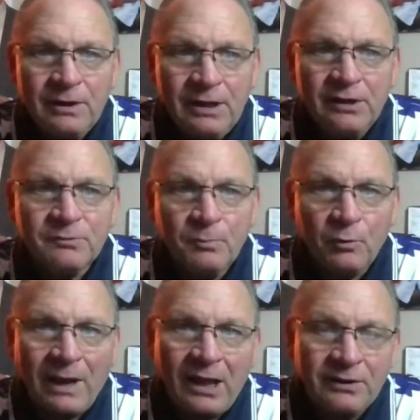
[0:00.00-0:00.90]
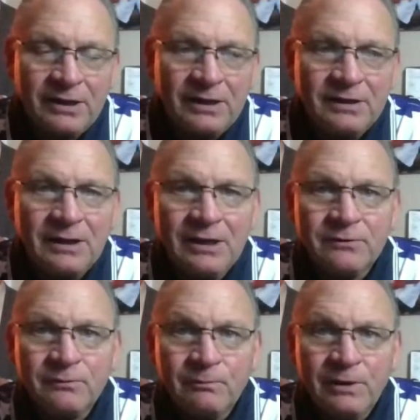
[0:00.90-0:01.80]
His morality and
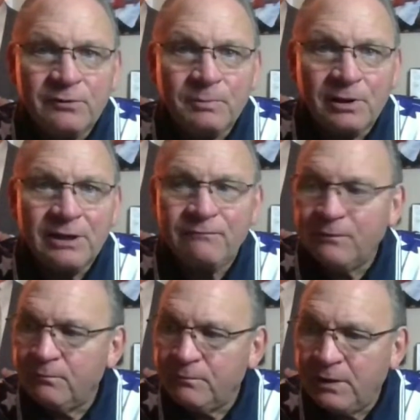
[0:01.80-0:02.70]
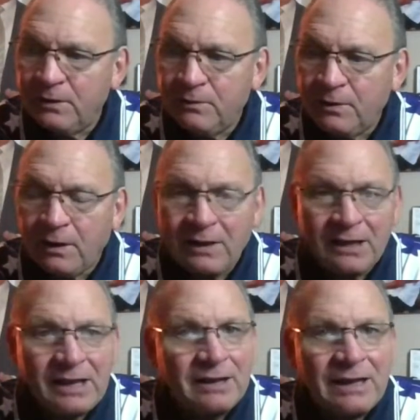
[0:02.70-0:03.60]
his belief in
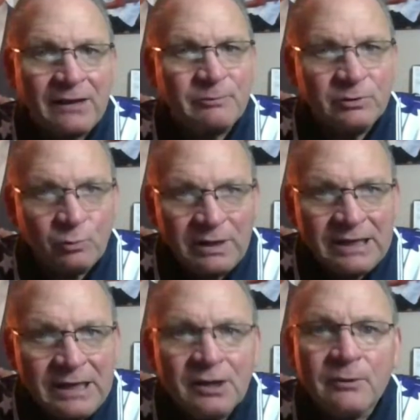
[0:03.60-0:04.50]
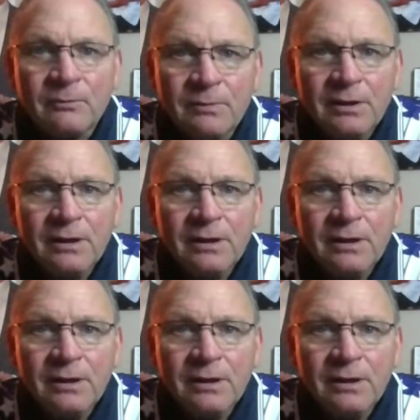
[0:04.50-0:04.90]
that's between him